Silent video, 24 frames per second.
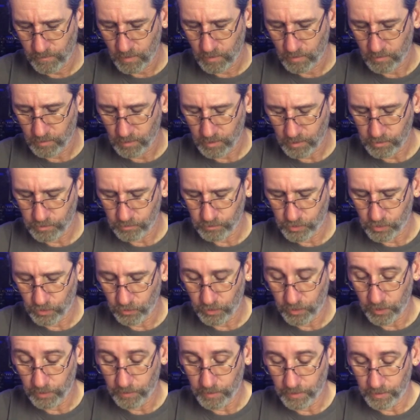We've got some
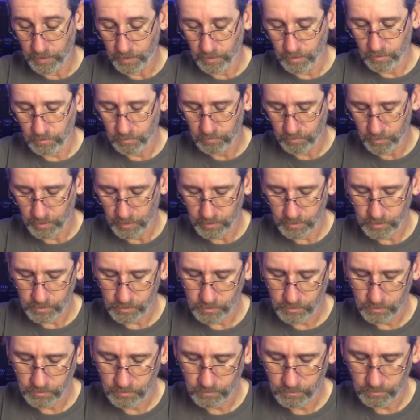sodium in there.
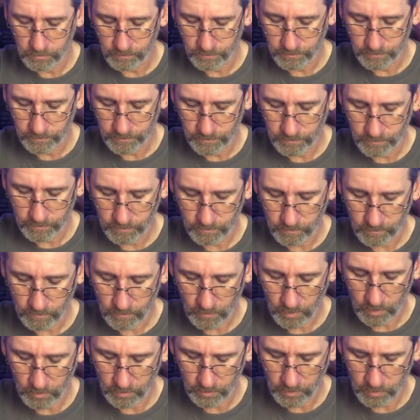Nice.
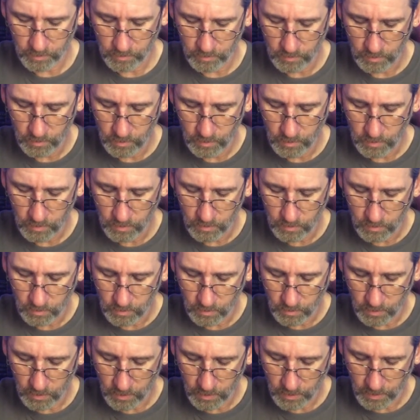All right.
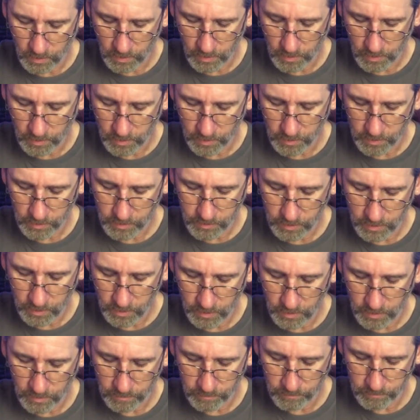
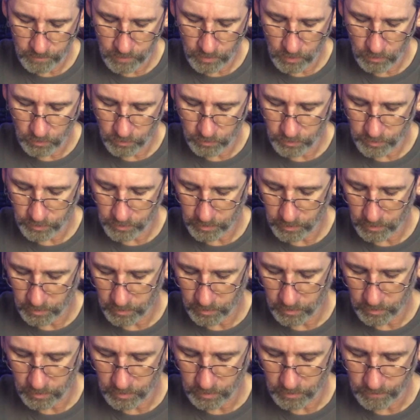TM
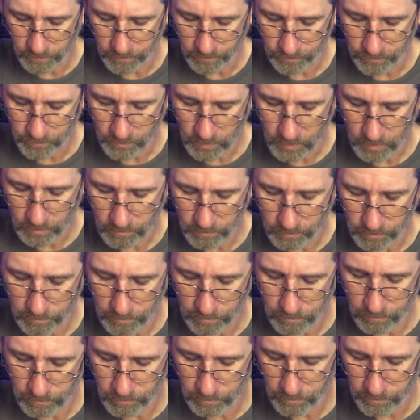Owner.
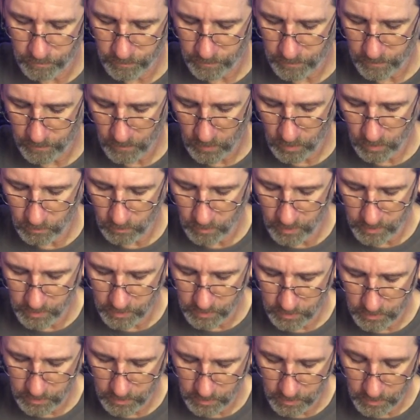What?
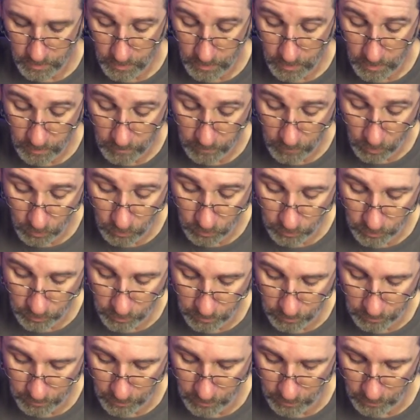TM Owner
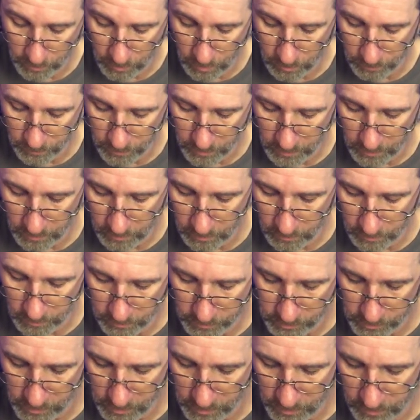Beer Company,
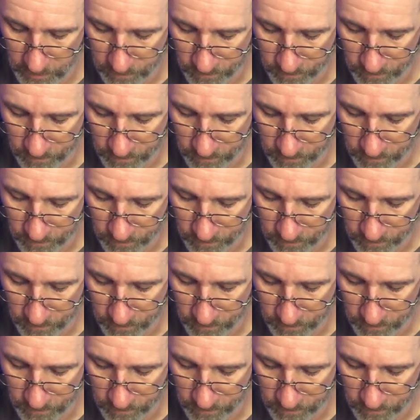LLC,